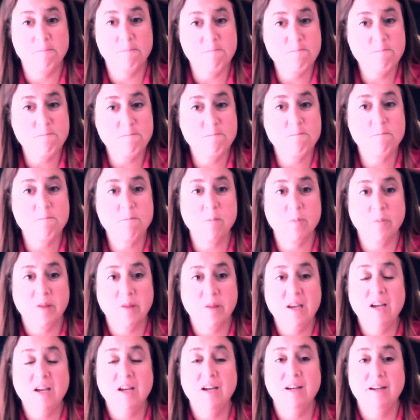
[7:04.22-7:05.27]

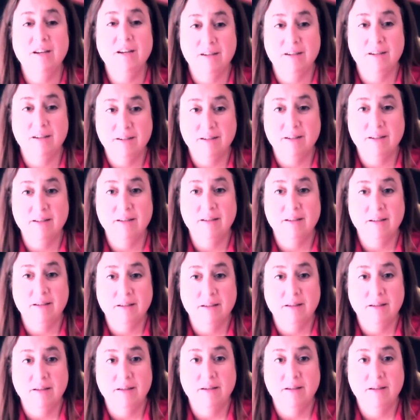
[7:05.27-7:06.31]

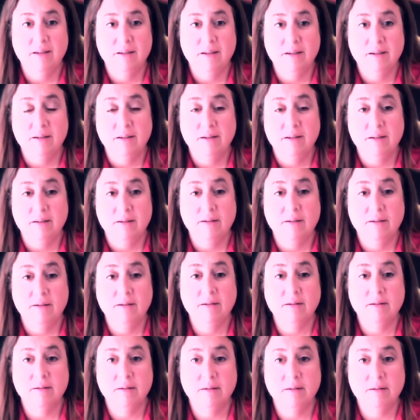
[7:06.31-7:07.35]

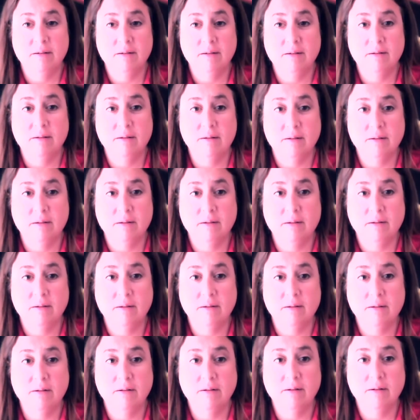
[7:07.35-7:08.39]

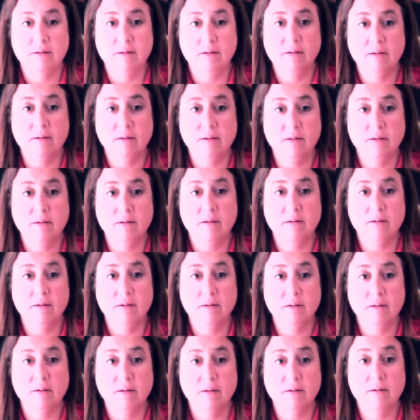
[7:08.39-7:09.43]

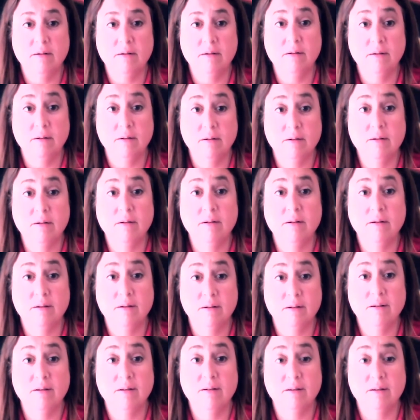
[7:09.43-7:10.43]
(silent)